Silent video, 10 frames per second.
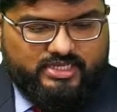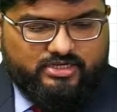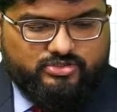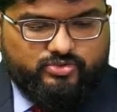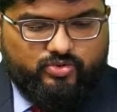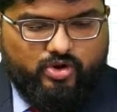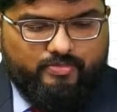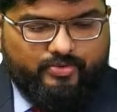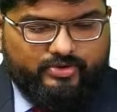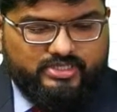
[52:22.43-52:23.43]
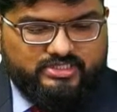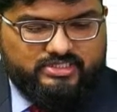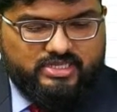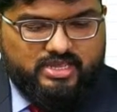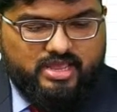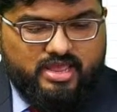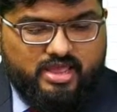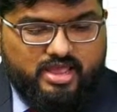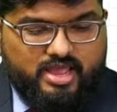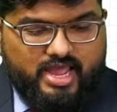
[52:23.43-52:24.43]
There are two components,
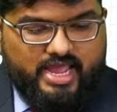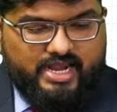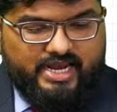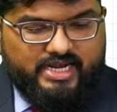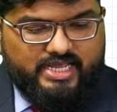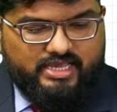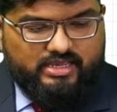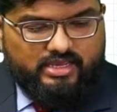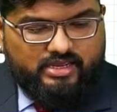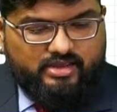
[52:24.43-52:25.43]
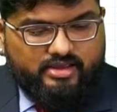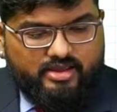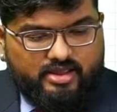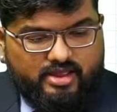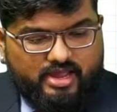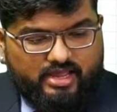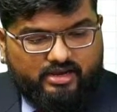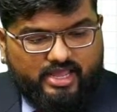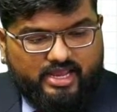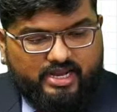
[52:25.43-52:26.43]
NAD
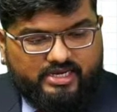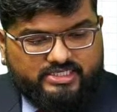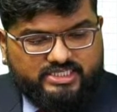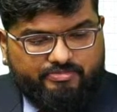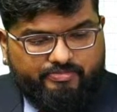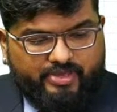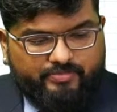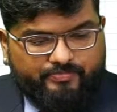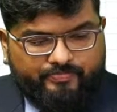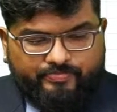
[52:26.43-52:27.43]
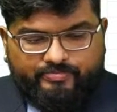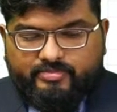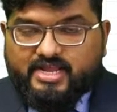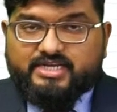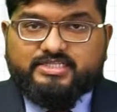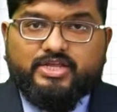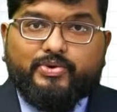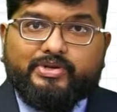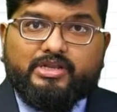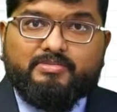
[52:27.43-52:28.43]
and NADP, that is
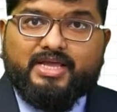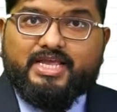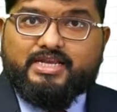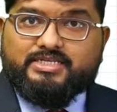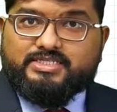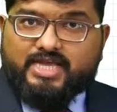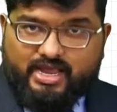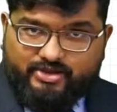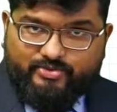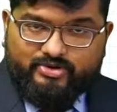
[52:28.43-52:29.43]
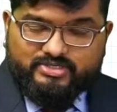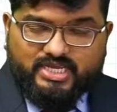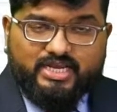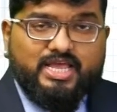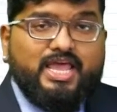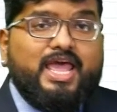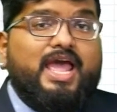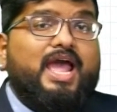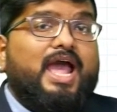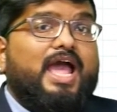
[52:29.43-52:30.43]
nicotinamide adenine dinucleotide
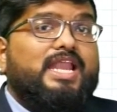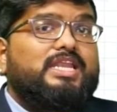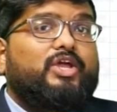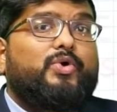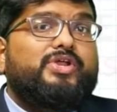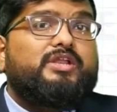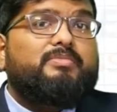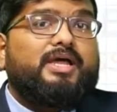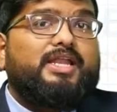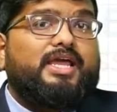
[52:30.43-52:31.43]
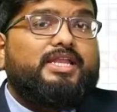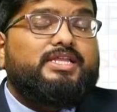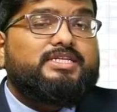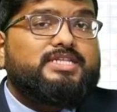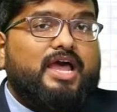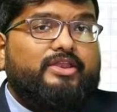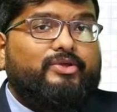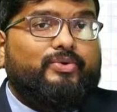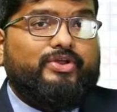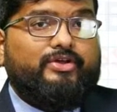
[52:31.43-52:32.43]
and nicotinamide adenine
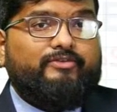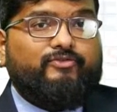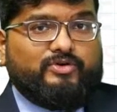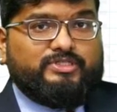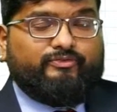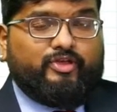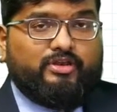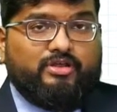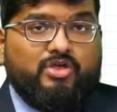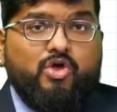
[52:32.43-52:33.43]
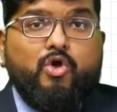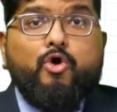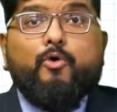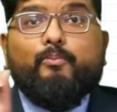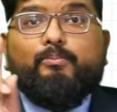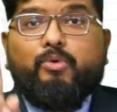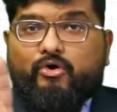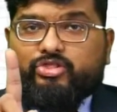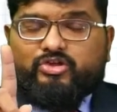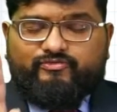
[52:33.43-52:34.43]
dinucleotide phosphate,
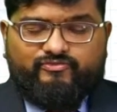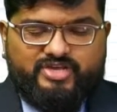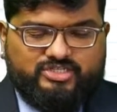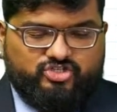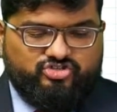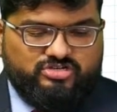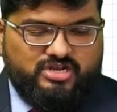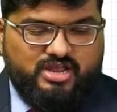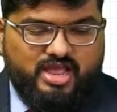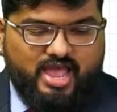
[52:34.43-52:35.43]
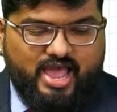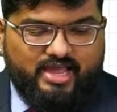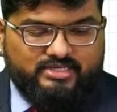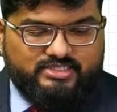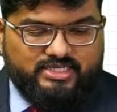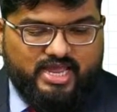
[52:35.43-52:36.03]
both of which act